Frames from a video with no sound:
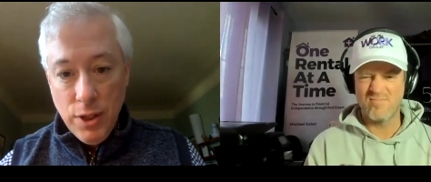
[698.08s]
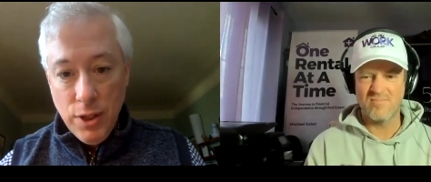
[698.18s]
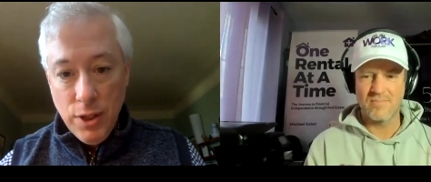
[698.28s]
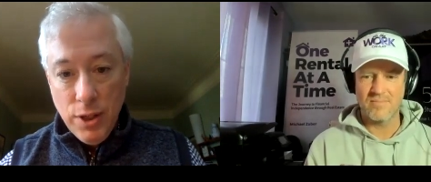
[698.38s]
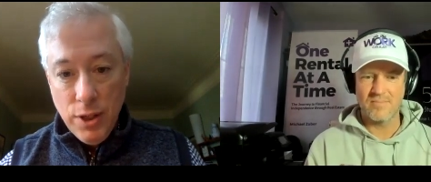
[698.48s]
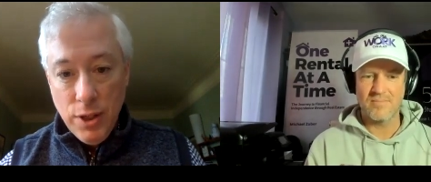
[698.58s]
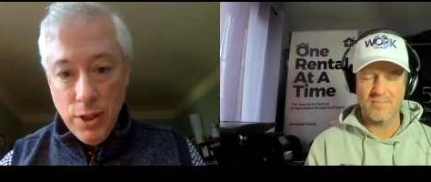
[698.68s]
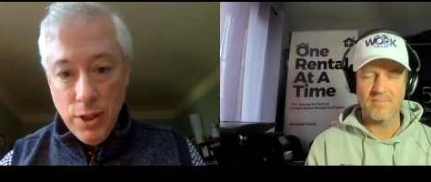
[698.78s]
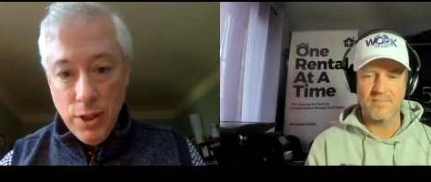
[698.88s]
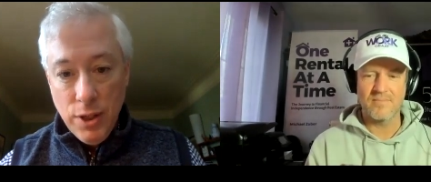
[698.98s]

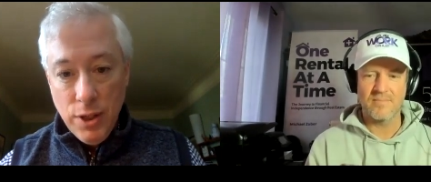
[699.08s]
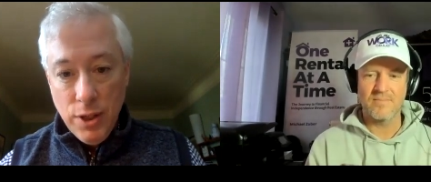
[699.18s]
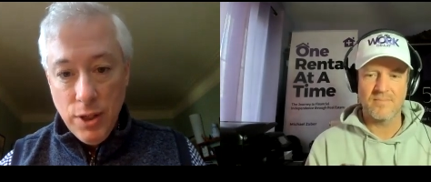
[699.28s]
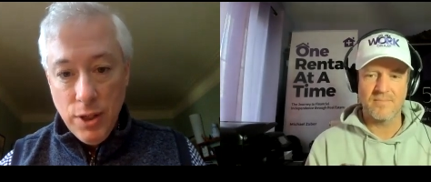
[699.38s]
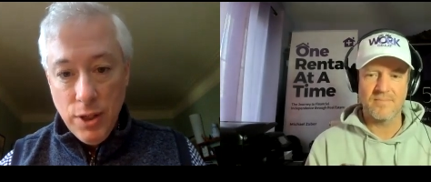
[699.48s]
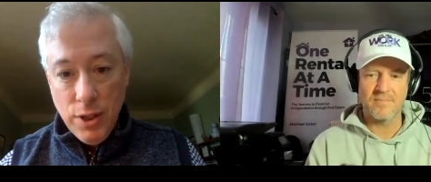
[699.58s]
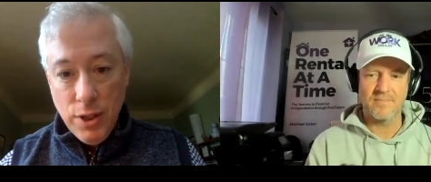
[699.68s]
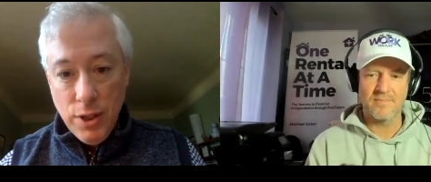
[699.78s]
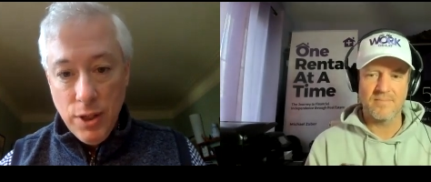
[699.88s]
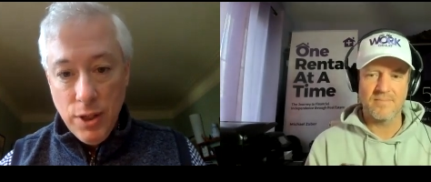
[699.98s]

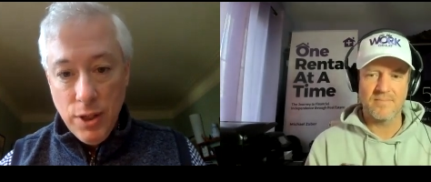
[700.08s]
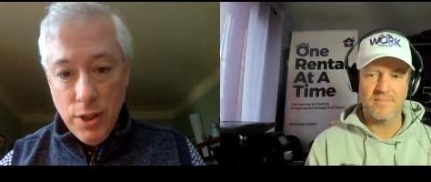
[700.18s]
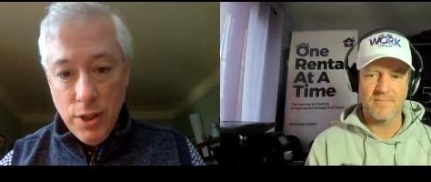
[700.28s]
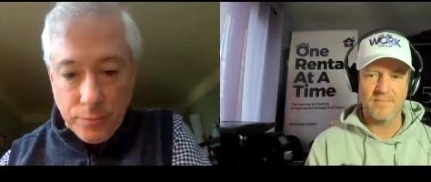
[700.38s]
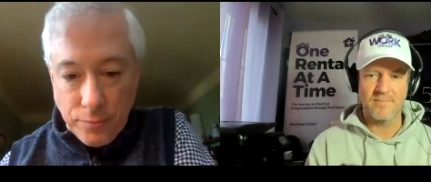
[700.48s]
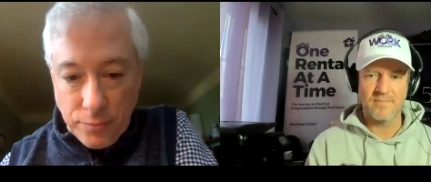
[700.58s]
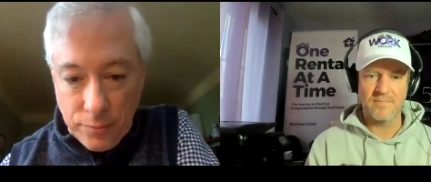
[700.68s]
(silence)